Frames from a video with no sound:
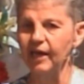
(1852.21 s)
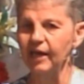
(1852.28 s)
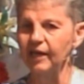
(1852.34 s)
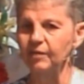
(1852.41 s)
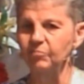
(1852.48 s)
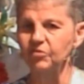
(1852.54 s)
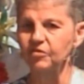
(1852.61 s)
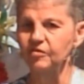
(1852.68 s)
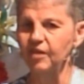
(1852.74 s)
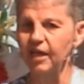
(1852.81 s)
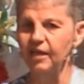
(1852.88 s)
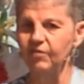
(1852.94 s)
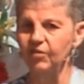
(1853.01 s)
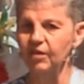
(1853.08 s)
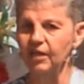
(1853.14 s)
I am
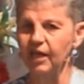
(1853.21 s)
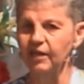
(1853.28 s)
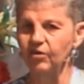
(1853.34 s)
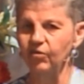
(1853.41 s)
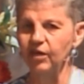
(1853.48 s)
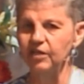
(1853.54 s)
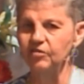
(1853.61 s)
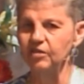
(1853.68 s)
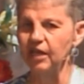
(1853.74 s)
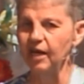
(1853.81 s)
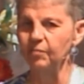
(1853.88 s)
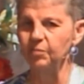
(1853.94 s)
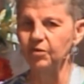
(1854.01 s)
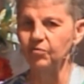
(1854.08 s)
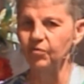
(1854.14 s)
saving like crazy.
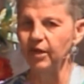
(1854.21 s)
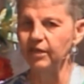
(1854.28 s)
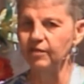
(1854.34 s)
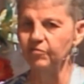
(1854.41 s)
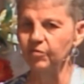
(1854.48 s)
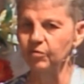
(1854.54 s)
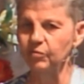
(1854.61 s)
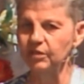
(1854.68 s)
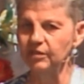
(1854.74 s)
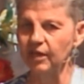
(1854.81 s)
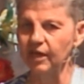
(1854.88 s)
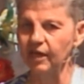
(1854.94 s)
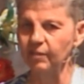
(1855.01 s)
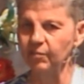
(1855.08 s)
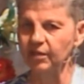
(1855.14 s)
I'll be ready for
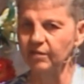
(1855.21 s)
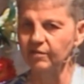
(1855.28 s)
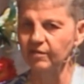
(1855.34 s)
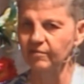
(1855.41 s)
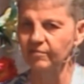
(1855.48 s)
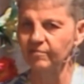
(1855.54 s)
retirement.